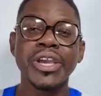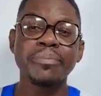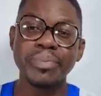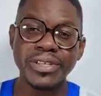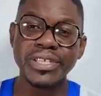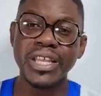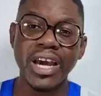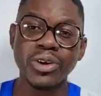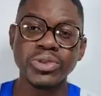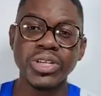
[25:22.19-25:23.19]
He
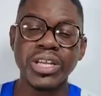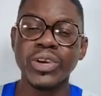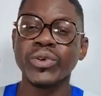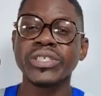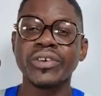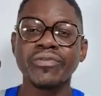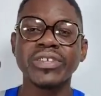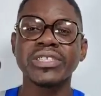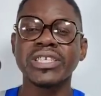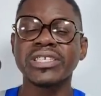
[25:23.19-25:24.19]
was the
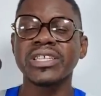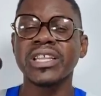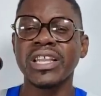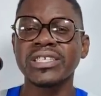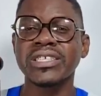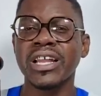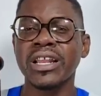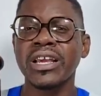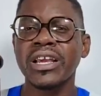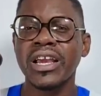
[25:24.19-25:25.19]
first
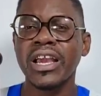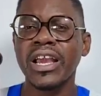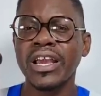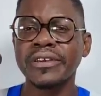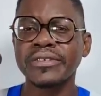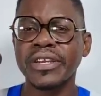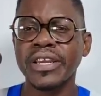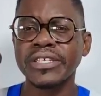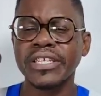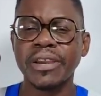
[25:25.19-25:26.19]
national
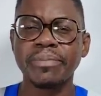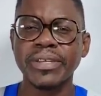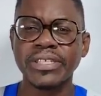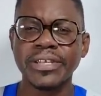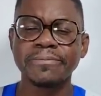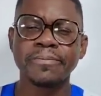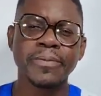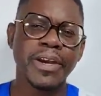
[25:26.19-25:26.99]
chairperson,